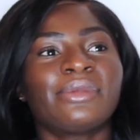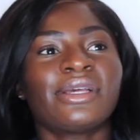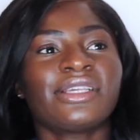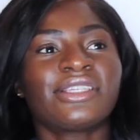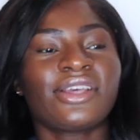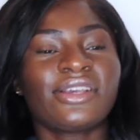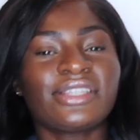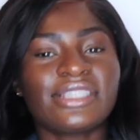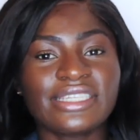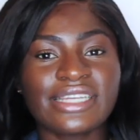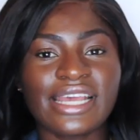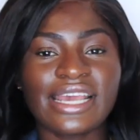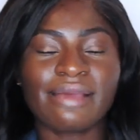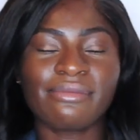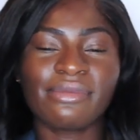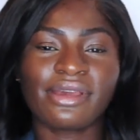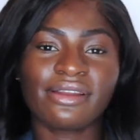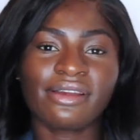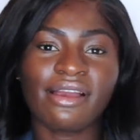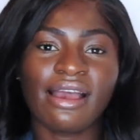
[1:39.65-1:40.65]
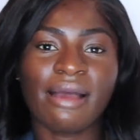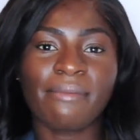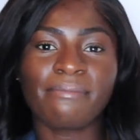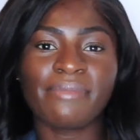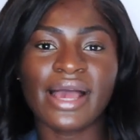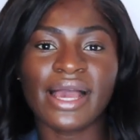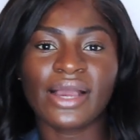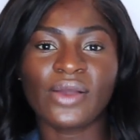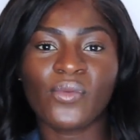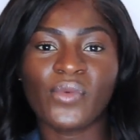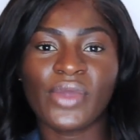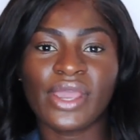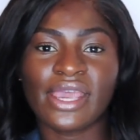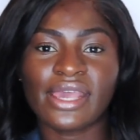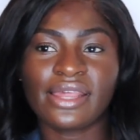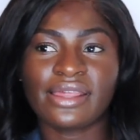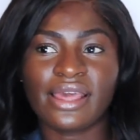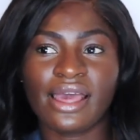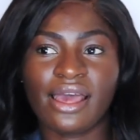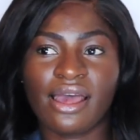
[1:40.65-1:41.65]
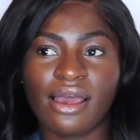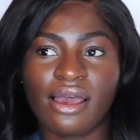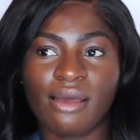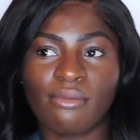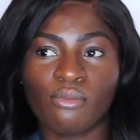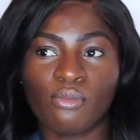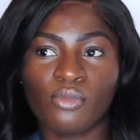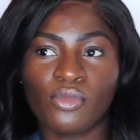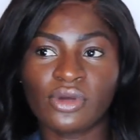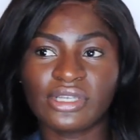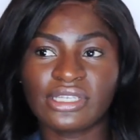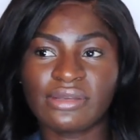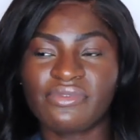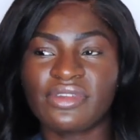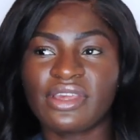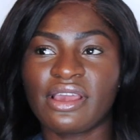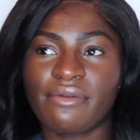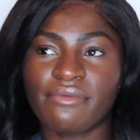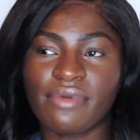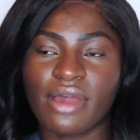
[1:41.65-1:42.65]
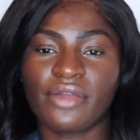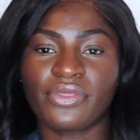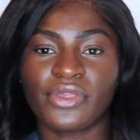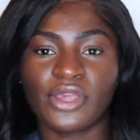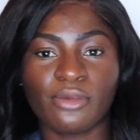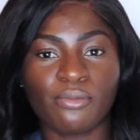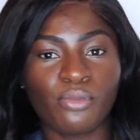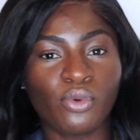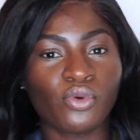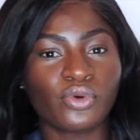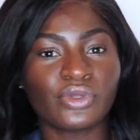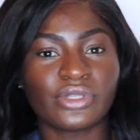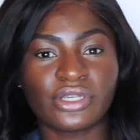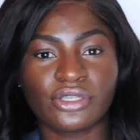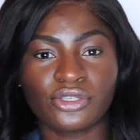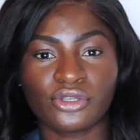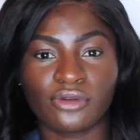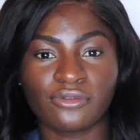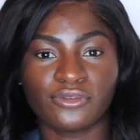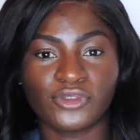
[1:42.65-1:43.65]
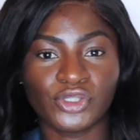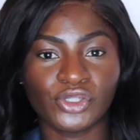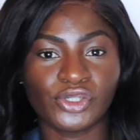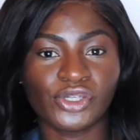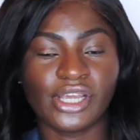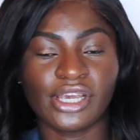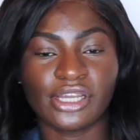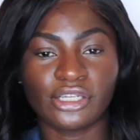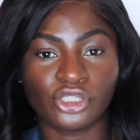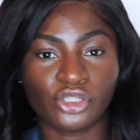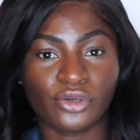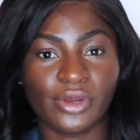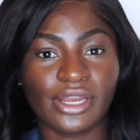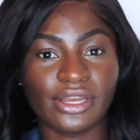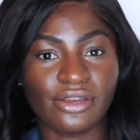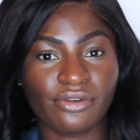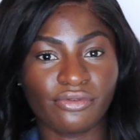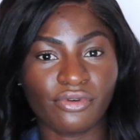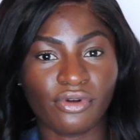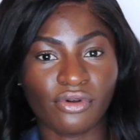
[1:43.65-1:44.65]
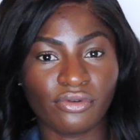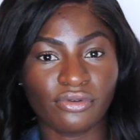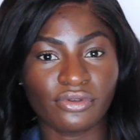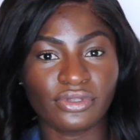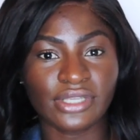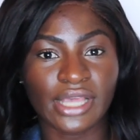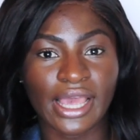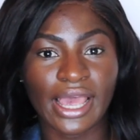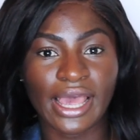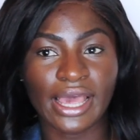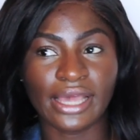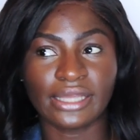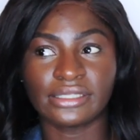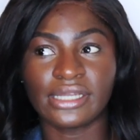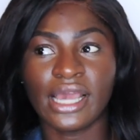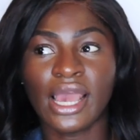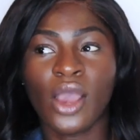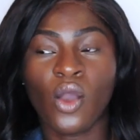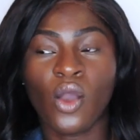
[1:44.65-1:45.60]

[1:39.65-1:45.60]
So today I'm going to come back with something around the importance of junior and trainee roles, and